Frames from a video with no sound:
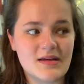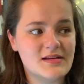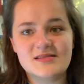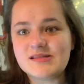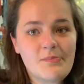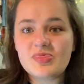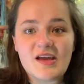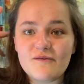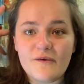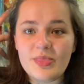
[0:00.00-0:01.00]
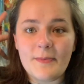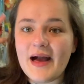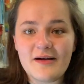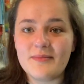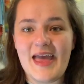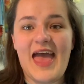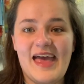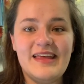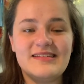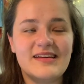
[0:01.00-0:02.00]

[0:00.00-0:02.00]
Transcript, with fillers: something from the back of my head,